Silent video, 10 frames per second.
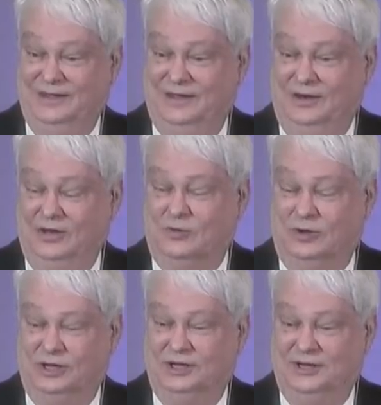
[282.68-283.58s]

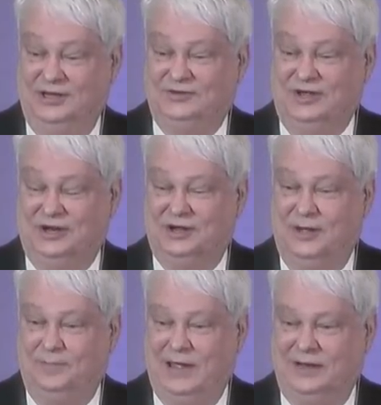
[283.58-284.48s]
Literally, he's going to
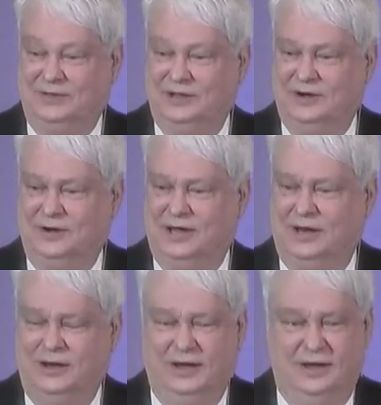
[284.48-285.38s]
come back there
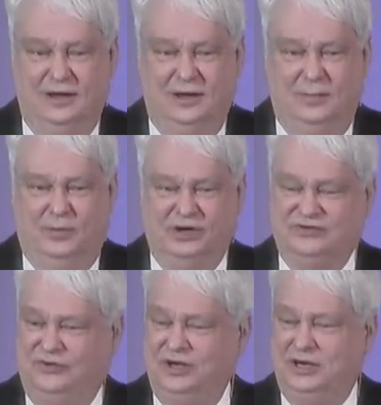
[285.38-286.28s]
and put
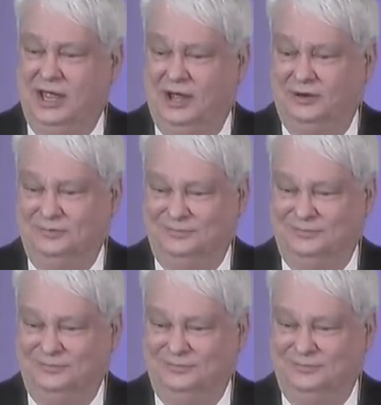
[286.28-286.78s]
his foot down